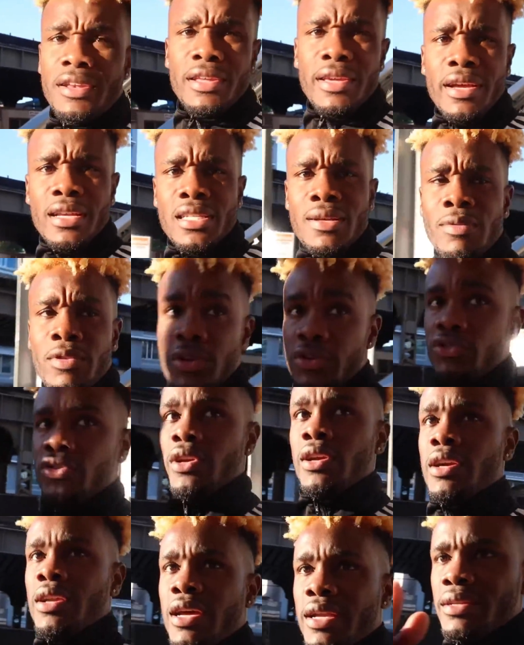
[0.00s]
need to get something to
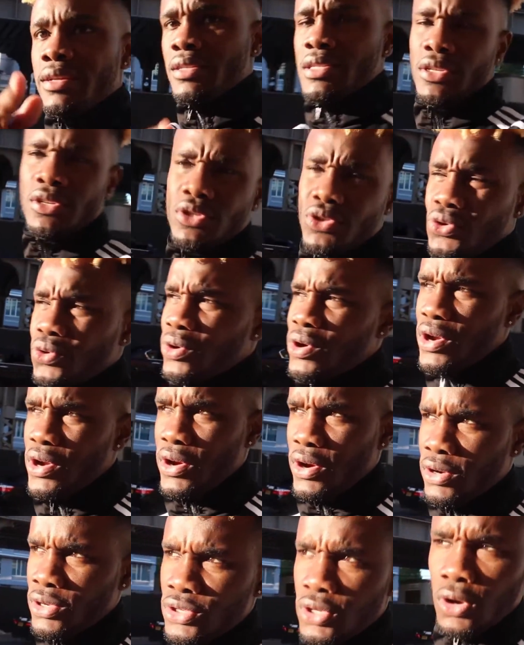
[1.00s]
drink. And I did see a store
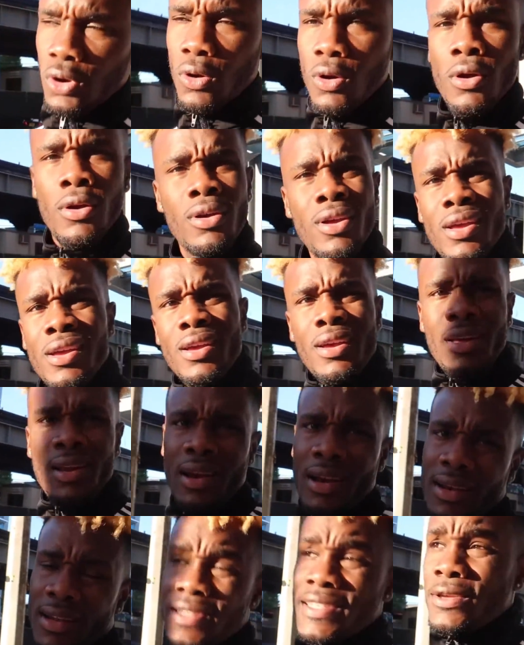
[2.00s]
here, so
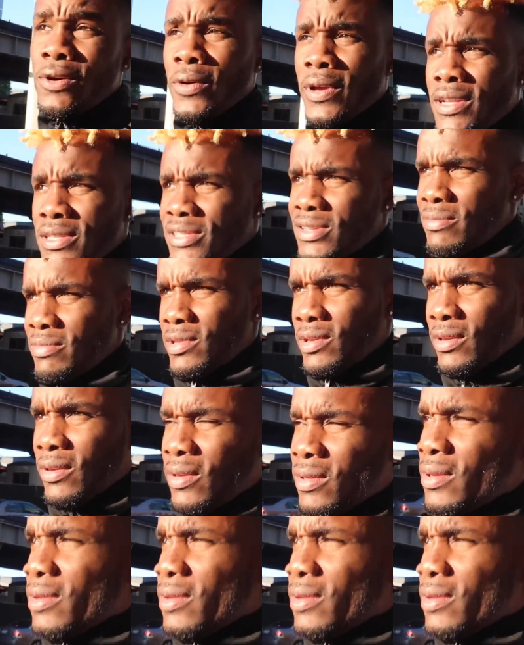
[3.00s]
let's go get something.